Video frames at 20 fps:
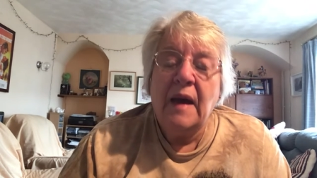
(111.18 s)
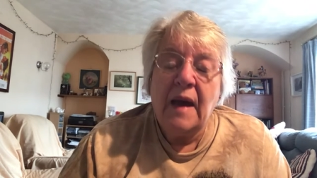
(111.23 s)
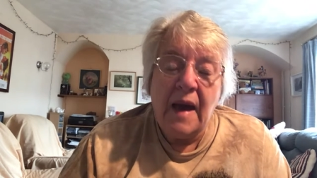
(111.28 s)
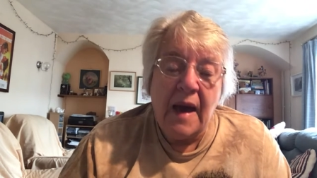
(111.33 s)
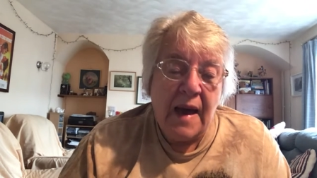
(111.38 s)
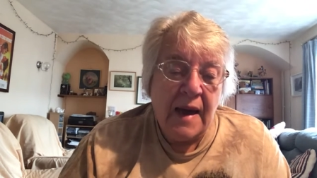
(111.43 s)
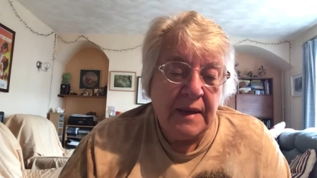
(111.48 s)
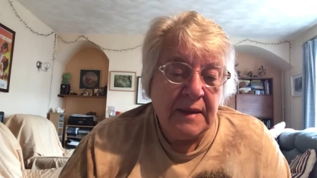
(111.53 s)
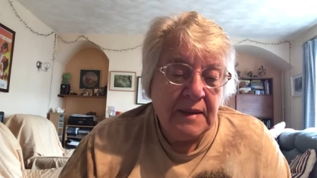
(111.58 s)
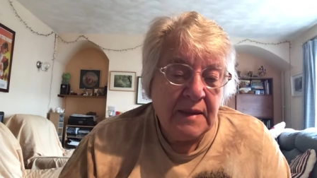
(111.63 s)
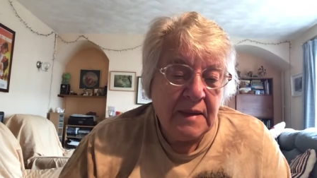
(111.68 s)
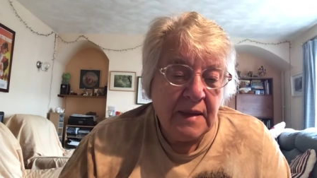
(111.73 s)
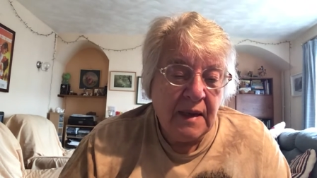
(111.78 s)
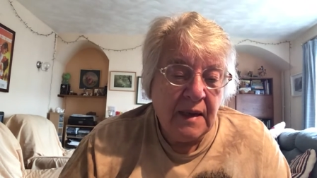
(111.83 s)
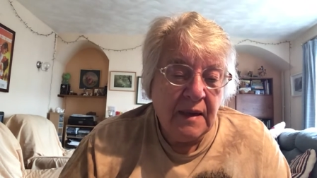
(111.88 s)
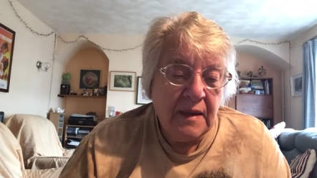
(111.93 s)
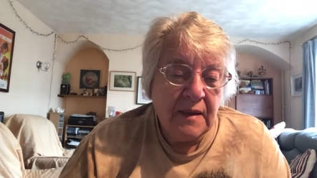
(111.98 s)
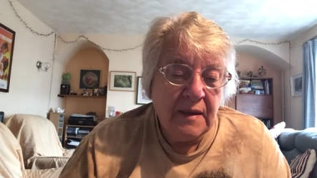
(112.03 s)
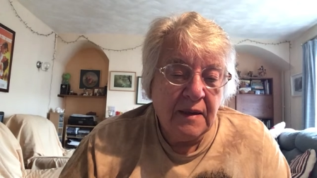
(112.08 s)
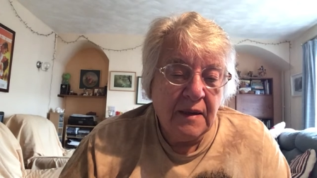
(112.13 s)
And
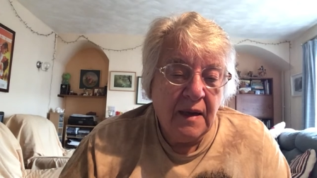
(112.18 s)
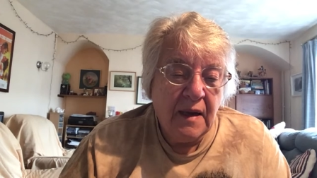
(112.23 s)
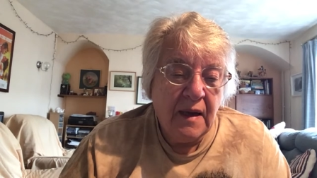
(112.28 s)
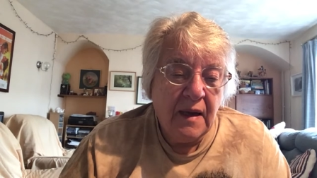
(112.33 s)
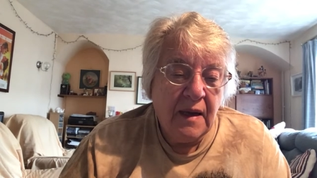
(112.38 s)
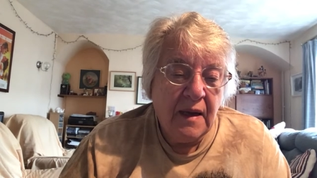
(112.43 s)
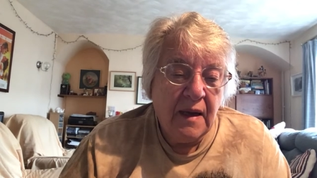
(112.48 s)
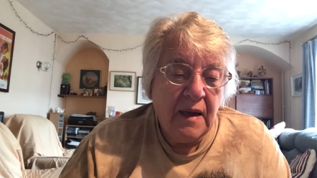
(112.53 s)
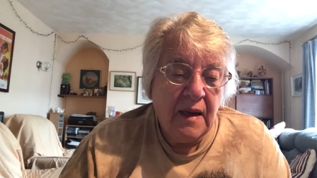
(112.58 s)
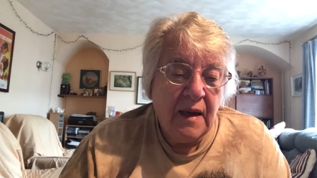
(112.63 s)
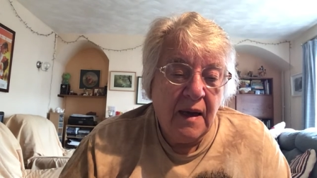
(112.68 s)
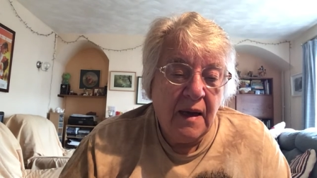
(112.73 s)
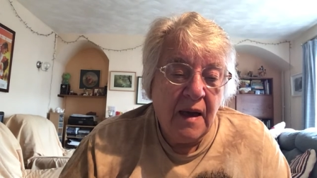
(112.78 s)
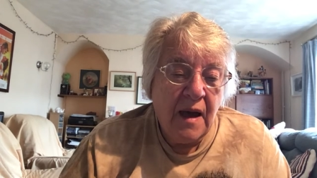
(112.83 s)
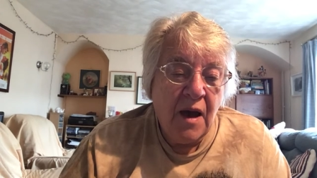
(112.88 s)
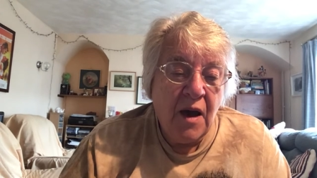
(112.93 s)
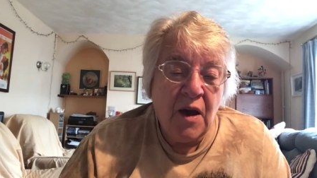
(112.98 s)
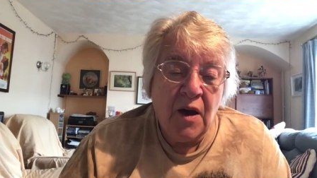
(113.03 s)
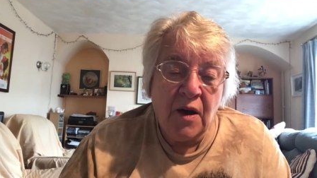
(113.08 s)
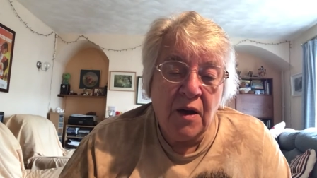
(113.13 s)
uh,
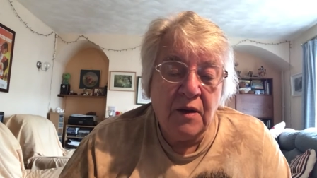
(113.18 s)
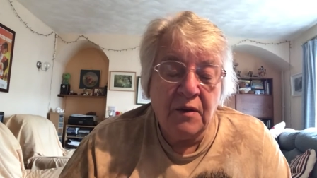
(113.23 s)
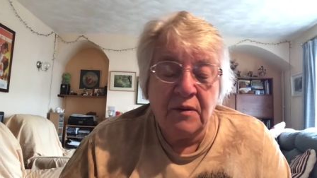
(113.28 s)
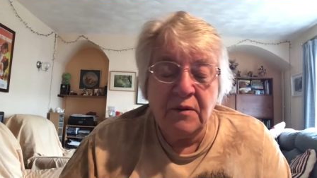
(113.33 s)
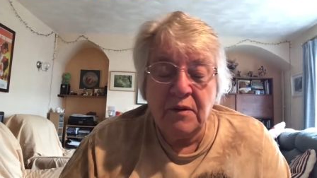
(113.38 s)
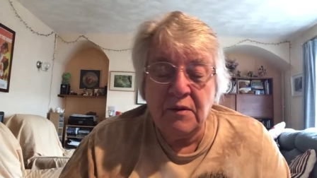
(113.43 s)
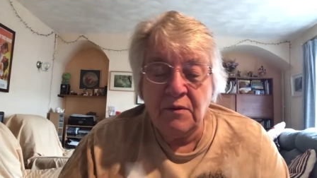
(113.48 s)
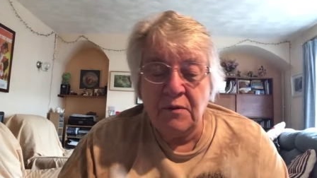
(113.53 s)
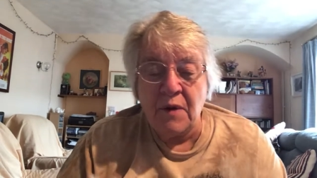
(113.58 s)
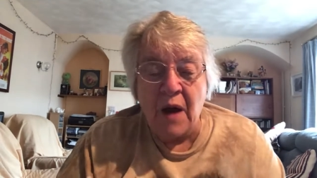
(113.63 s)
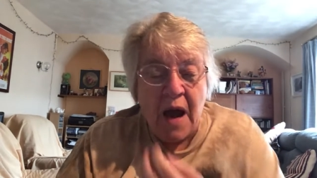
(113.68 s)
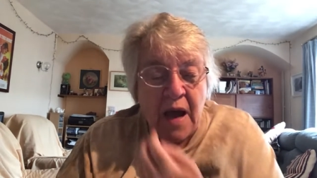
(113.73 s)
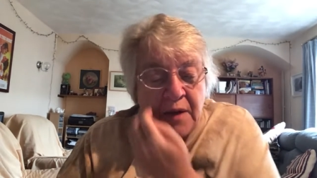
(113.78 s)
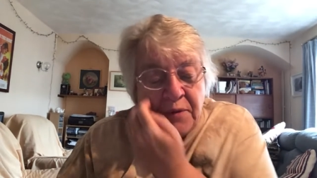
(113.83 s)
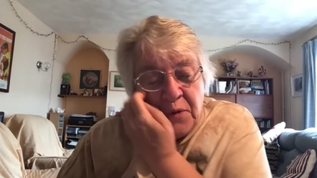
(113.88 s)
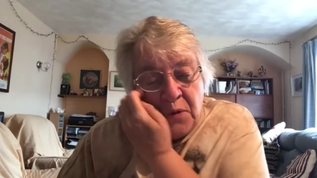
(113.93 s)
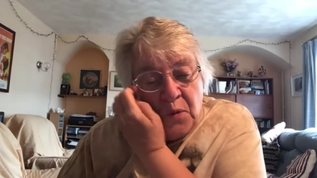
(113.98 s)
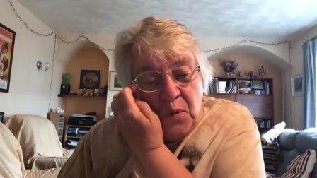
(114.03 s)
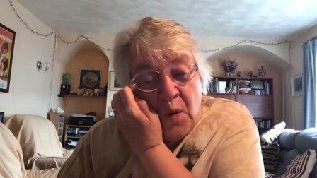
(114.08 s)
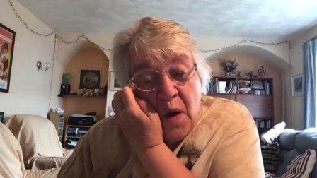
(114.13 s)
her
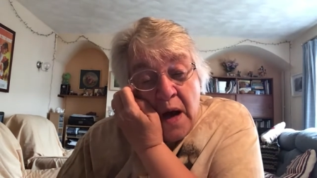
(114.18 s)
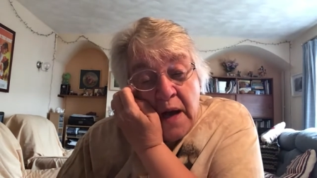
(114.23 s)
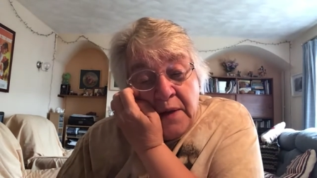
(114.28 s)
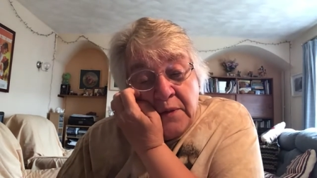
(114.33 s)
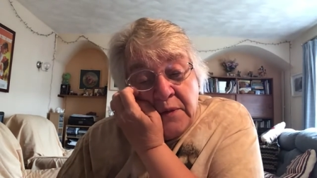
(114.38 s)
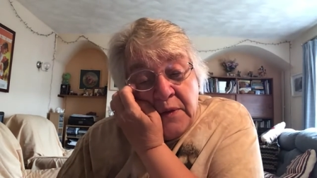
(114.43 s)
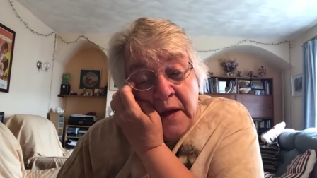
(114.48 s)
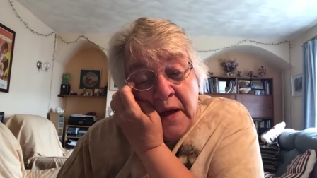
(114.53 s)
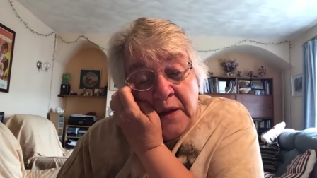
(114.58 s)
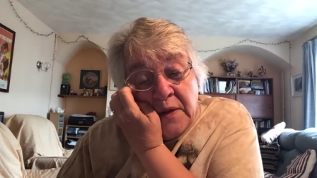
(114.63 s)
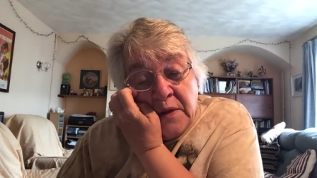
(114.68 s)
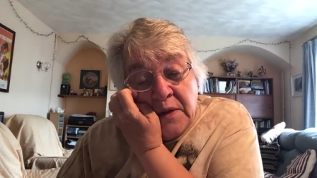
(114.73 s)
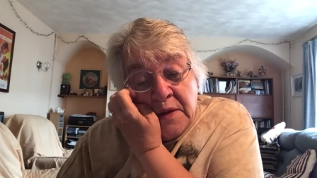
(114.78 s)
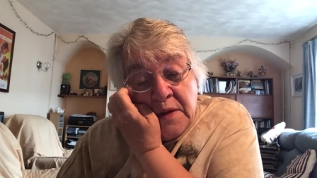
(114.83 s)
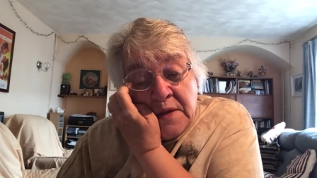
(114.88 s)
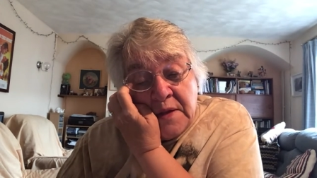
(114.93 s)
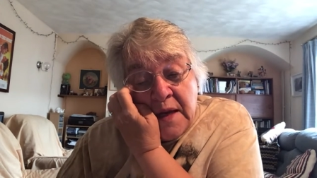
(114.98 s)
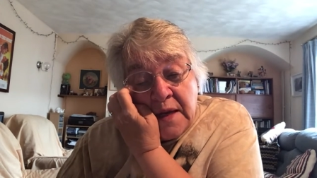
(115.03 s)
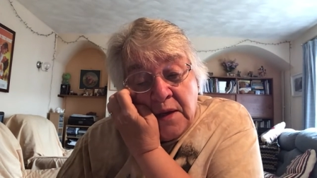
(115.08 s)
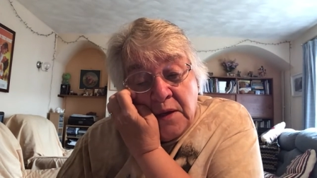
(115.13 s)
rival wife, the, the
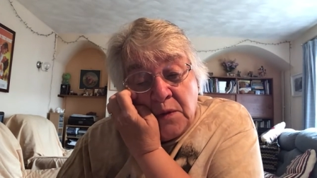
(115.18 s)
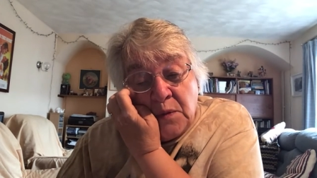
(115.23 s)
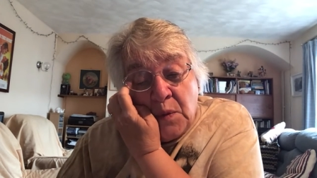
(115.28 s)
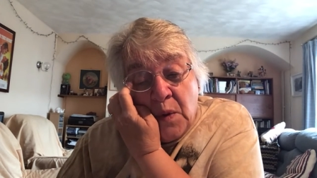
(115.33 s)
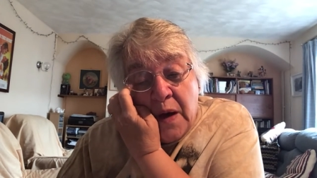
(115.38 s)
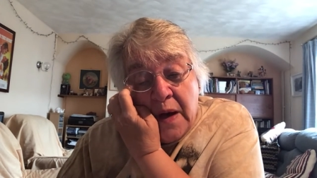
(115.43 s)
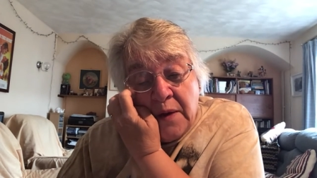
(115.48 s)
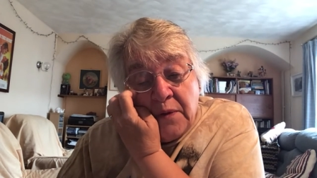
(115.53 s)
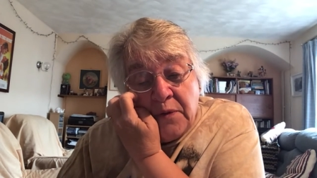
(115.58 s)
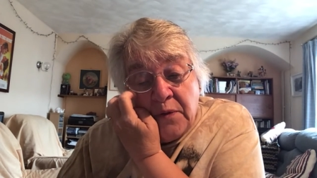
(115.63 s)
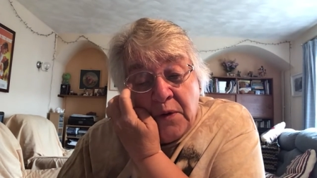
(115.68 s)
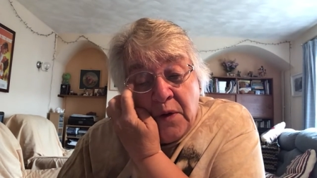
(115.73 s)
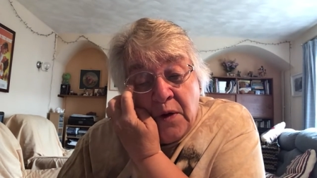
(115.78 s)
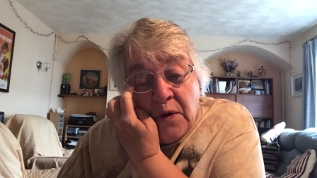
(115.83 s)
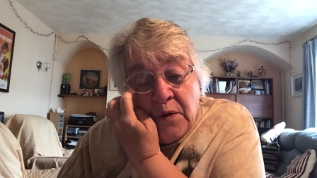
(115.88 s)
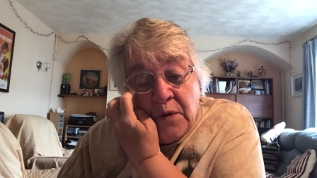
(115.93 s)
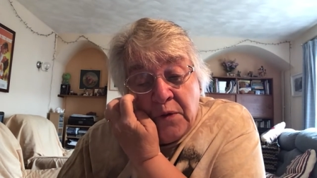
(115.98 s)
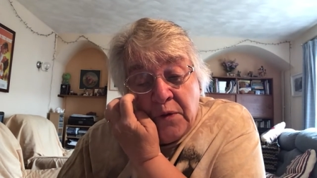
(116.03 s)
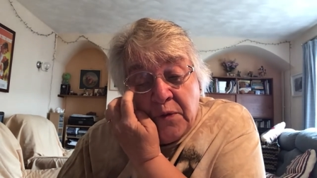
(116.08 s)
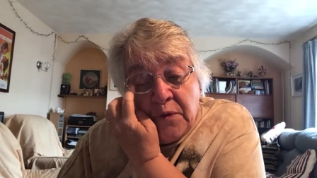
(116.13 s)
second wife
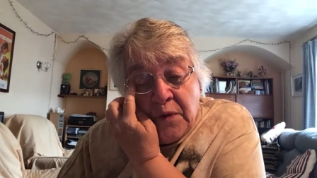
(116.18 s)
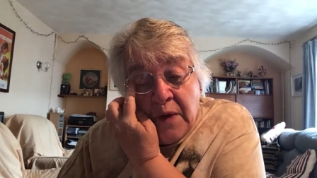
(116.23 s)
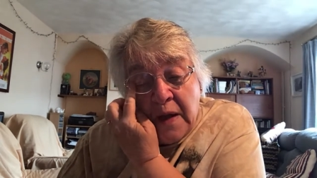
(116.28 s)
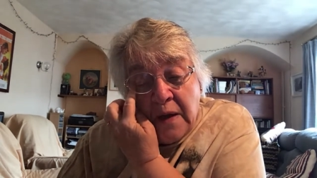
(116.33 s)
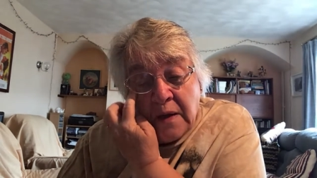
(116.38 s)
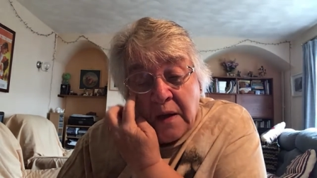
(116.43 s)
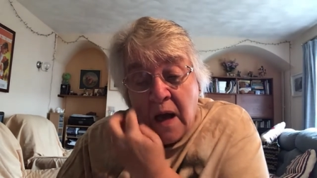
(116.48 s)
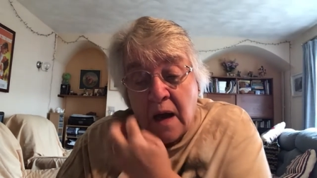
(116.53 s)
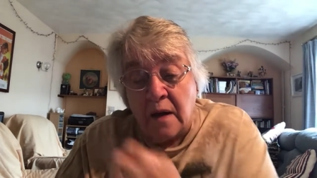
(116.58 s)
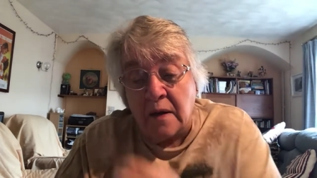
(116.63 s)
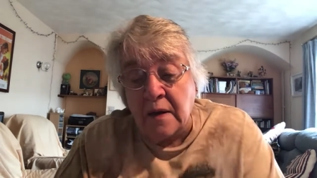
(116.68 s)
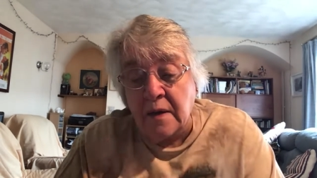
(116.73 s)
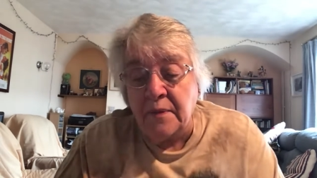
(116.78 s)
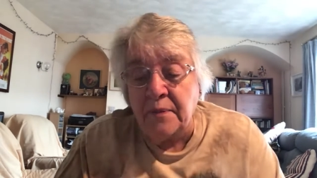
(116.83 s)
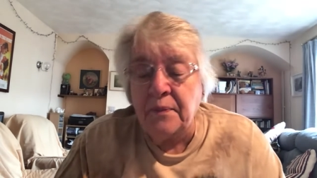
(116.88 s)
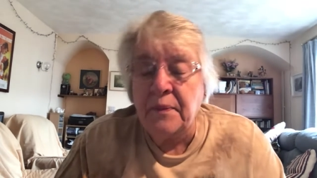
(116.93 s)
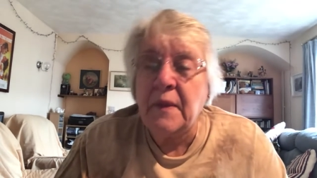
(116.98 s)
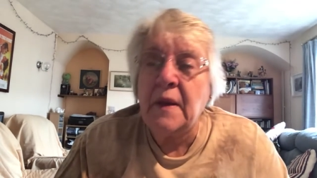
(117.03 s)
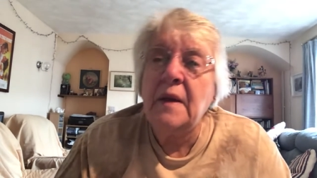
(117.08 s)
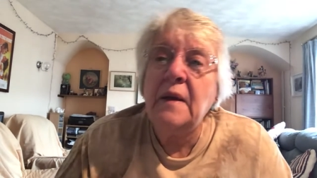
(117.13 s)
of Elkanah,
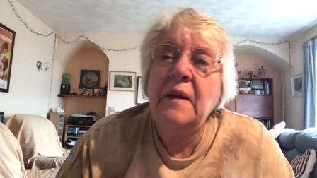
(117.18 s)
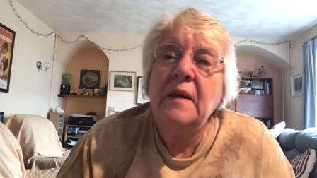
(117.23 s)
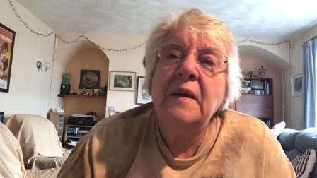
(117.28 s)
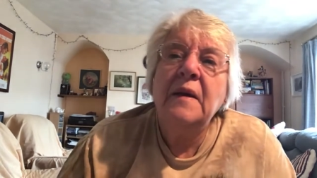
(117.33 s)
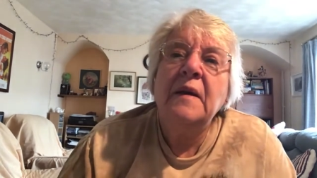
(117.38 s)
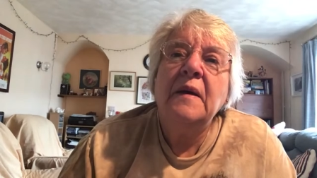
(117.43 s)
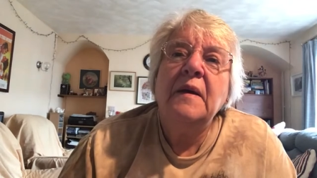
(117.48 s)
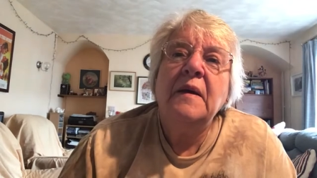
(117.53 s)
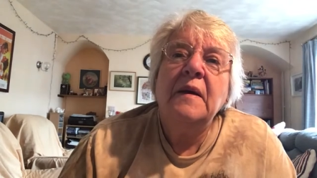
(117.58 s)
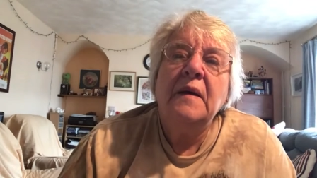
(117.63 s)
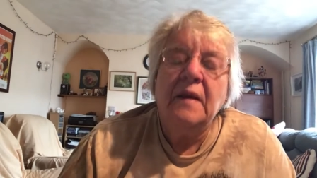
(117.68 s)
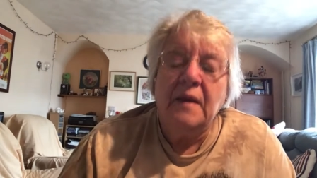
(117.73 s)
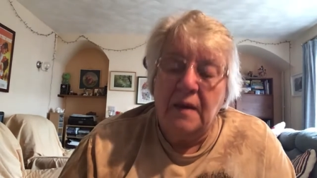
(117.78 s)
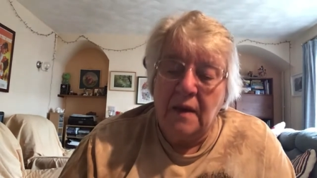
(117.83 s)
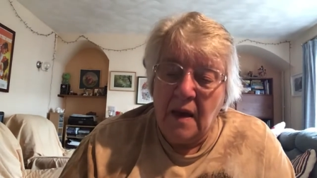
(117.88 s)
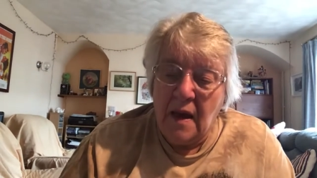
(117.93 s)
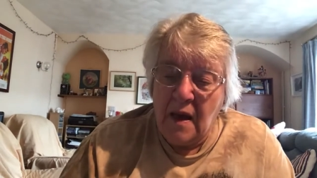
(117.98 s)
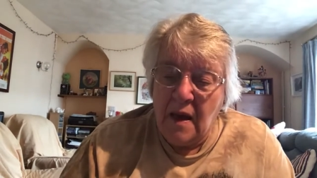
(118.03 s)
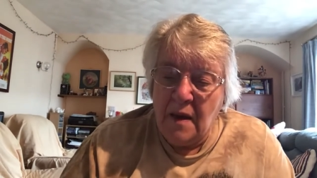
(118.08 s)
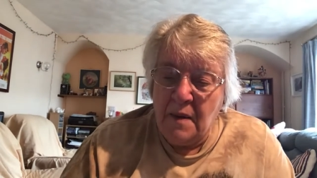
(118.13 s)

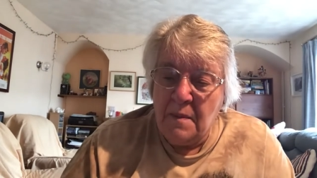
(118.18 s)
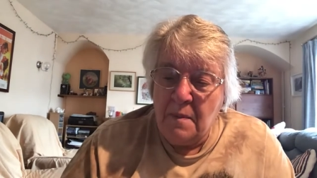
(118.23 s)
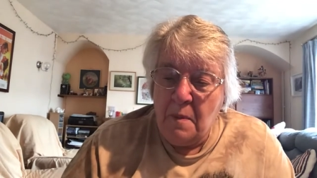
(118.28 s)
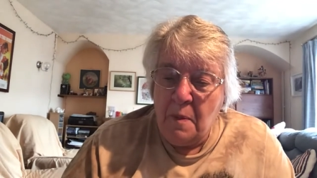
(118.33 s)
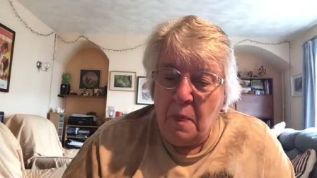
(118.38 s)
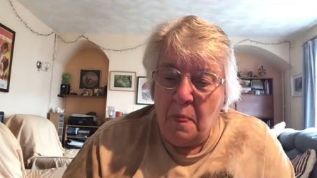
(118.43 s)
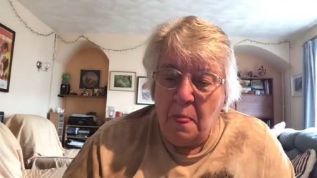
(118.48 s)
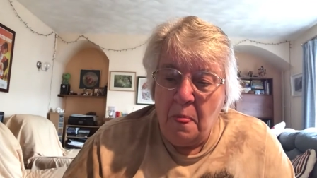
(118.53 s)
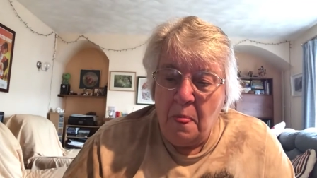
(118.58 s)
um,